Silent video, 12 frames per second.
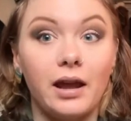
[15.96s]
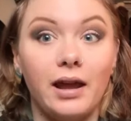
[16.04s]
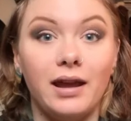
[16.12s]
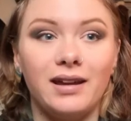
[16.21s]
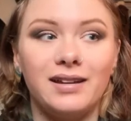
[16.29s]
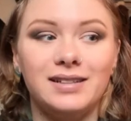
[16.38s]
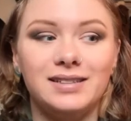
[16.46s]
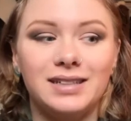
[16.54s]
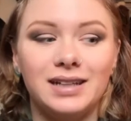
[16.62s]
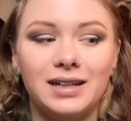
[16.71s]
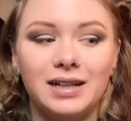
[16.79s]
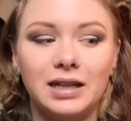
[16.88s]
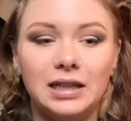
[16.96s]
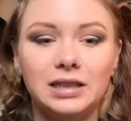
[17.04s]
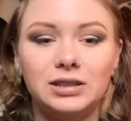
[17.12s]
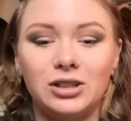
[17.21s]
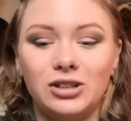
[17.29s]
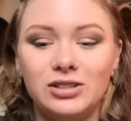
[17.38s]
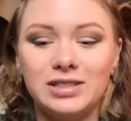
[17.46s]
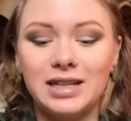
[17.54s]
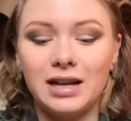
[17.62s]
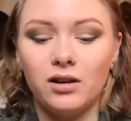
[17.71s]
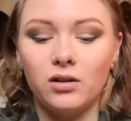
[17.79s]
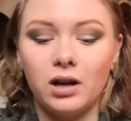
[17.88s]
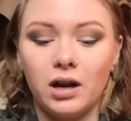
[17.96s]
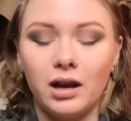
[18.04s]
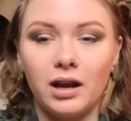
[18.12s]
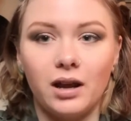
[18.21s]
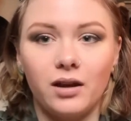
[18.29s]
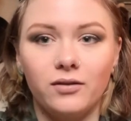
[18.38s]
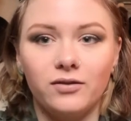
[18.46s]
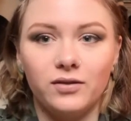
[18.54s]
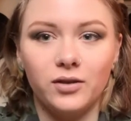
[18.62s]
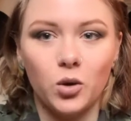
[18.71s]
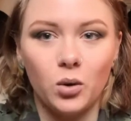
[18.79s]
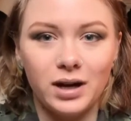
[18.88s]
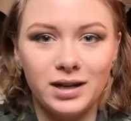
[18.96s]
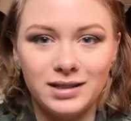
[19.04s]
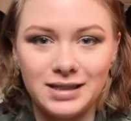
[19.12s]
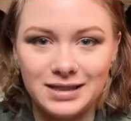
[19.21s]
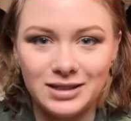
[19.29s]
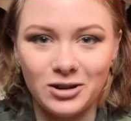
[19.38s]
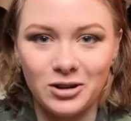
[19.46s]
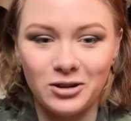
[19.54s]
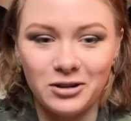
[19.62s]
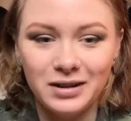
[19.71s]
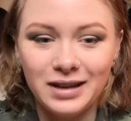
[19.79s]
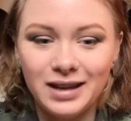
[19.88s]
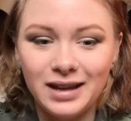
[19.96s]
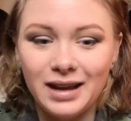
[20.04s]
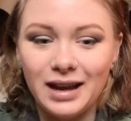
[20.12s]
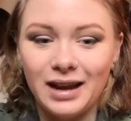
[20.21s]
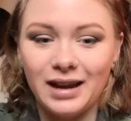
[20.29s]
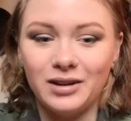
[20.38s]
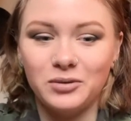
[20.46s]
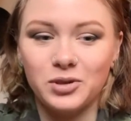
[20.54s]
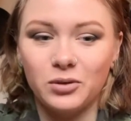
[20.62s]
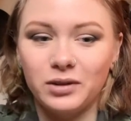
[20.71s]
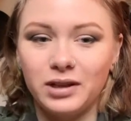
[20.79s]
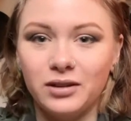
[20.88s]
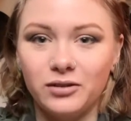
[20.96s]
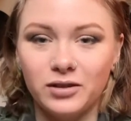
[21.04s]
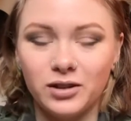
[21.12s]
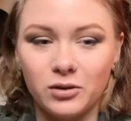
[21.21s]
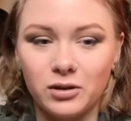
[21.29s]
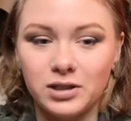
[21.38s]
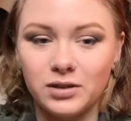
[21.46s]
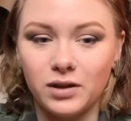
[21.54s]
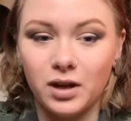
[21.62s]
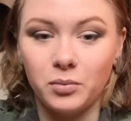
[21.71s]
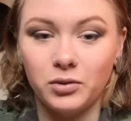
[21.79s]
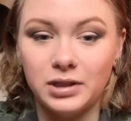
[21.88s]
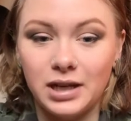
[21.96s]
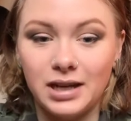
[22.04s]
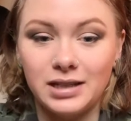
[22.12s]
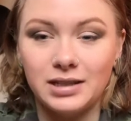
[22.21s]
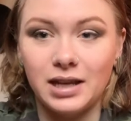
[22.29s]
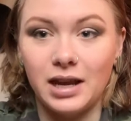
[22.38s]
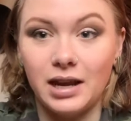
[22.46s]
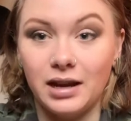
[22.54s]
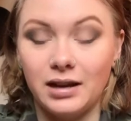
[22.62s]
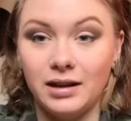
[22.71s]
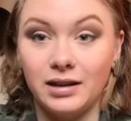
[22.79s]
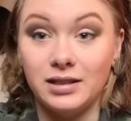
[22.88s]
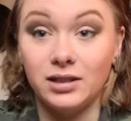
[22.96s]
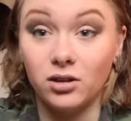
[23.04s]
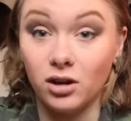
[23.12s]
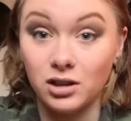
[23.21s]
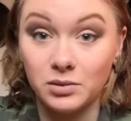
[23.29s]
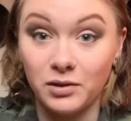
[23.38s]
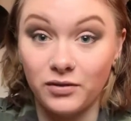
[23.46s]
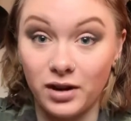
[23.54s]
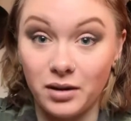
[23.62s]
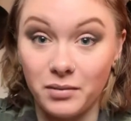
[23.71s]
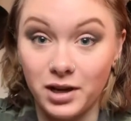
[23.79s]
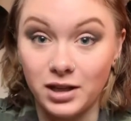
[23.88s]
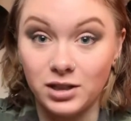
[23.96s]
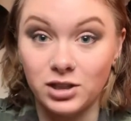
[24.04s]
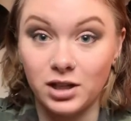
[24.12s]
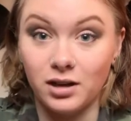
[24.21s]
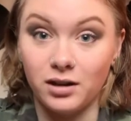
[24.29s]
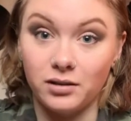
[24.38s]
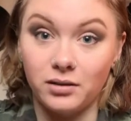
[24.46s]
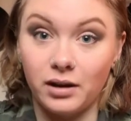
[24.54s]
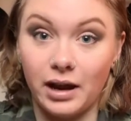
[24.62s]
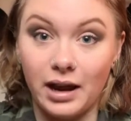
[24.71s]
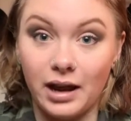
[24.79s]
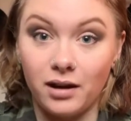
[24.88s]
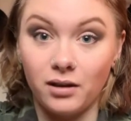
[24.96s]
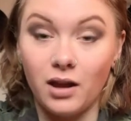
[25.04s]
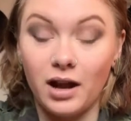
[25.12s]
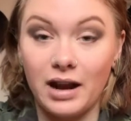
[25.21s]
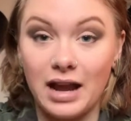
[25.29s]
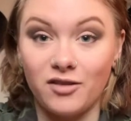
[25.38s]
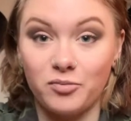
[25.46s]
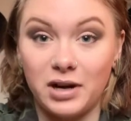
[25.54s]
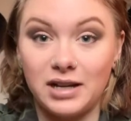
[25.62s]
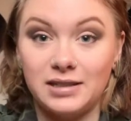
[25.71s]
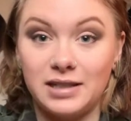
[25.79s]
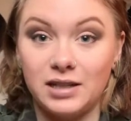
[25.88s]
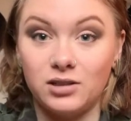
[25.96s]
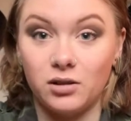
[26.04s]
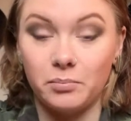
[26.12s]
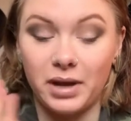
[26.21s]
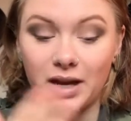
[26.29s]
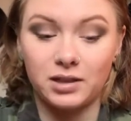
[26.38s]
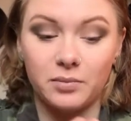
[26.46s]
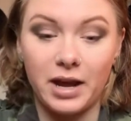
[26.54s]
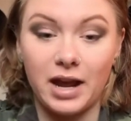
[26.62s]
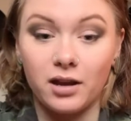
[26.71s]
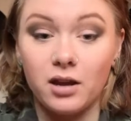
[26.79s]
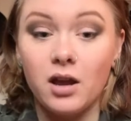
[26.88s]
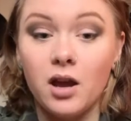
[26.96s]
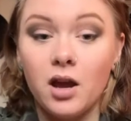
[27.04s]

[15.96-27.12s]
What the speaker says: and turns out I have quite a decent haul. And it was only over the course of a couple days, and it didn't cost me very much. I had a lot of half price days back to back